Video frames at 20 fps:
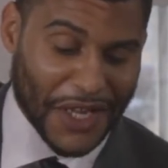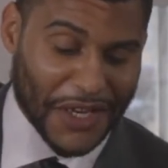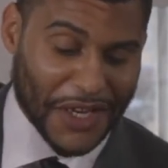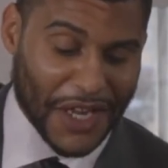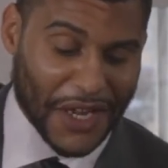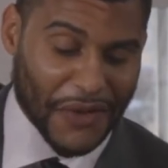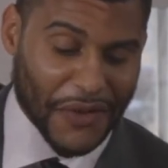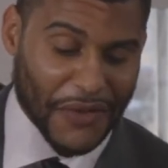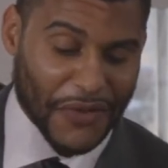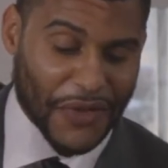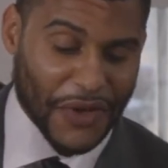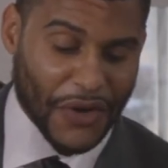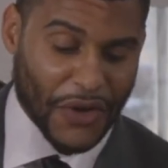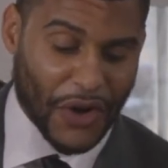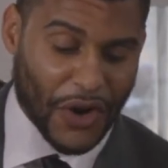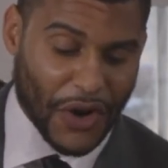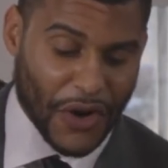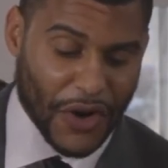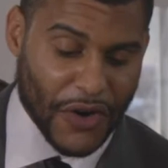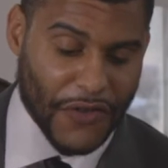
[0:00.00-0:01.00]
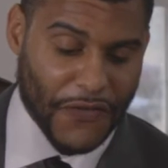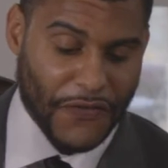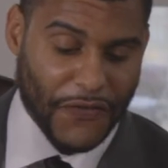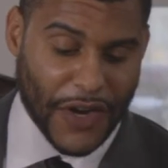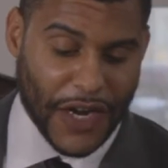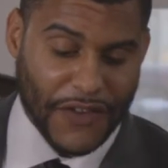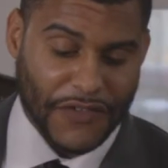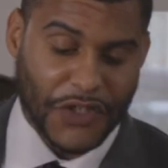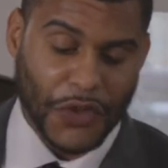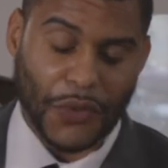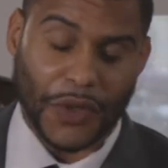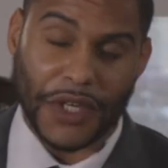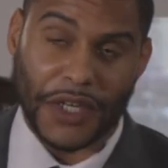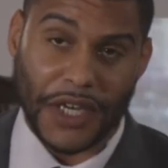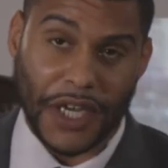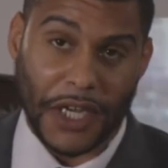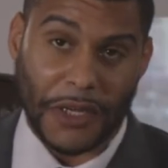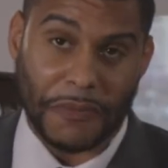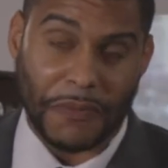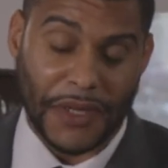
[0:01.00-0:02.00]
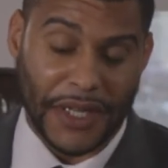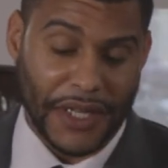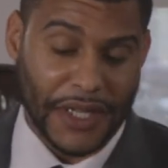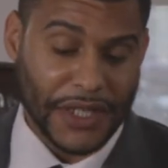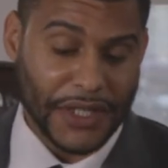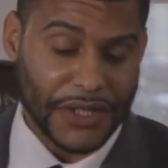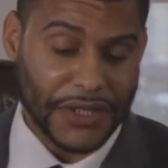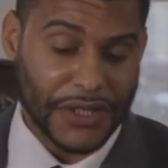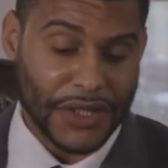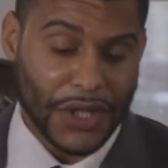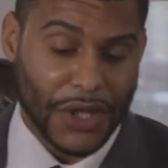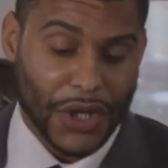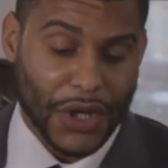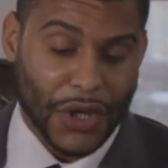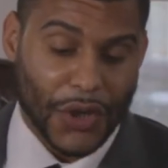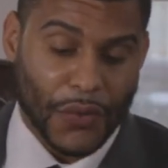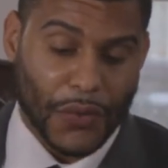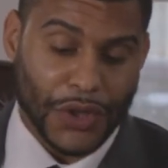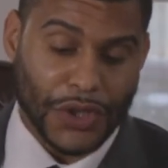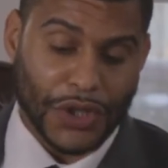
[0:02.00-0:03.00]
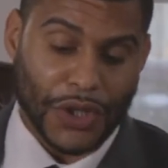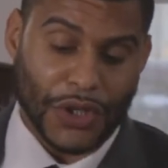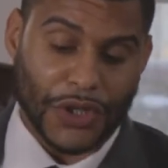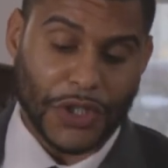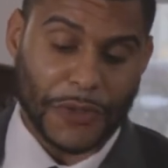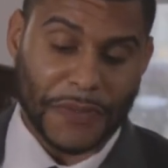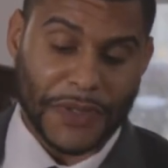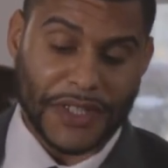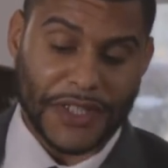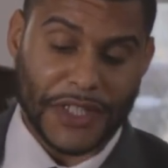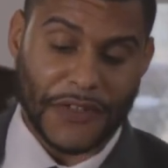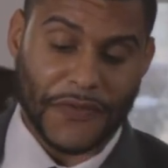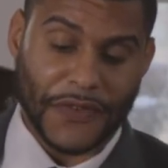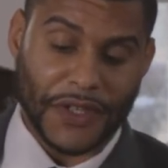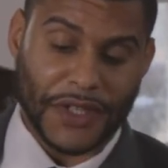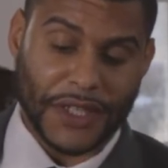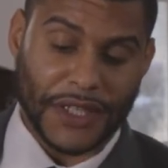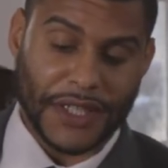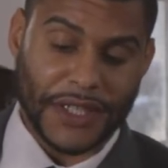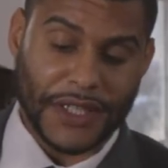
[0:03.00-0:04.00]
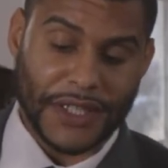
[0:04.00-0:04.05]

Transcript: Now, there are 529 plans which are specific